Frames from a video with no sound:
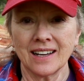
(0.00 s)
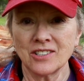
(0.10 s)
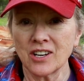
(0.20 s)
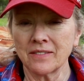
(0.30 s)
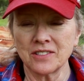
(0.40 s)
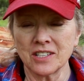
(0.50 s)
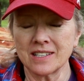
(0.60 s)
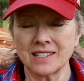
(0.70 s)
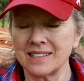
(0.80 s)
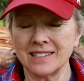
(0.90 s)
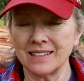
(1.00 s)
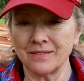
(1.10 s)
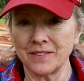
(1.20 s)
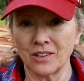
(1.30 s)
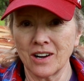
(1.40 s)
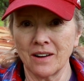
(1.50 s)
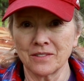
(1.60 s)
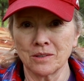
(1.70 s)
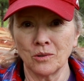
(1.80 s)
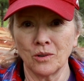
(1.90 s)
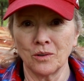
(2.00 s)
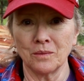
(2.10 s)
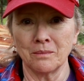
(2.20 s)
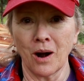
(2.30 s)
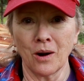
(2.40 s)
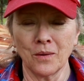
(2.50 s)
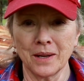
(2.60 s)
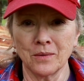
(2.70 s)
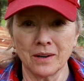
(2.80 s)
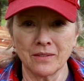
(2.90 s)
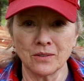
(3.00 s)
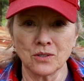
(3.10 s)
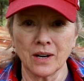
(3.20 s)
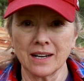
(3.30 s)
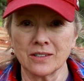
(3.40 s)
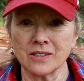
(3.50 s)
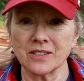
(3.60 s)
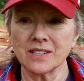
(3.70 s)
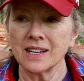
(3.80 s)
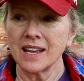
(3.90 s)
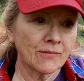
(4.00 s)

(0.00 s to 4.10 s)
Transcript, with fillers: Jeff just didn't feel comfortable borrowing one of those tractors.